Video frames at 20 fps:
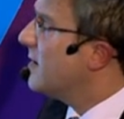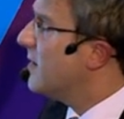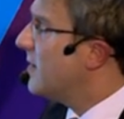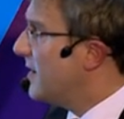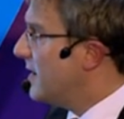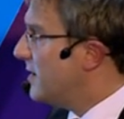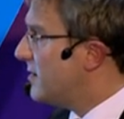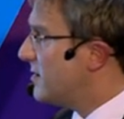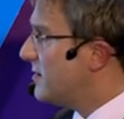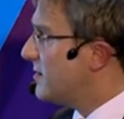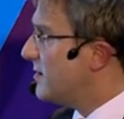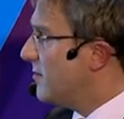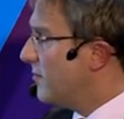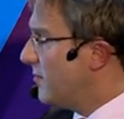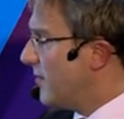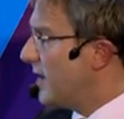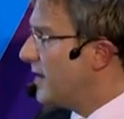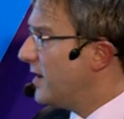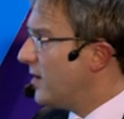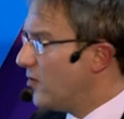this
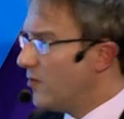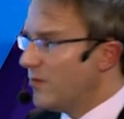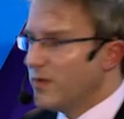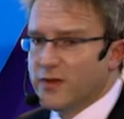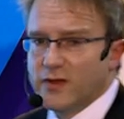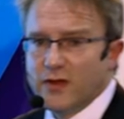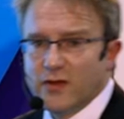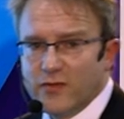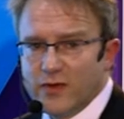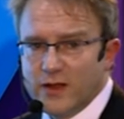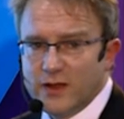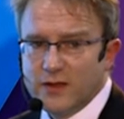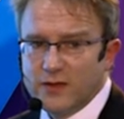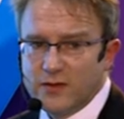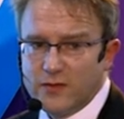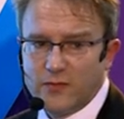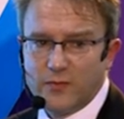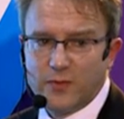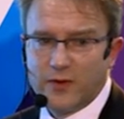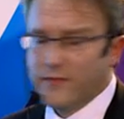body-own material
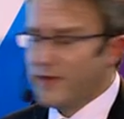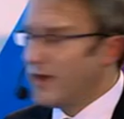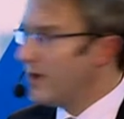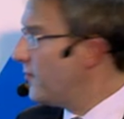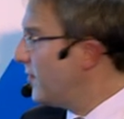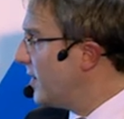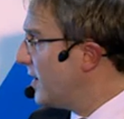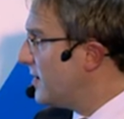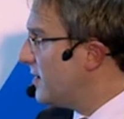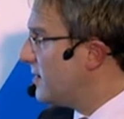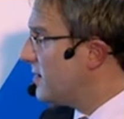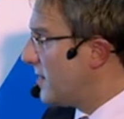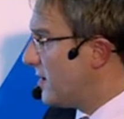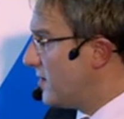to prevent wrinkles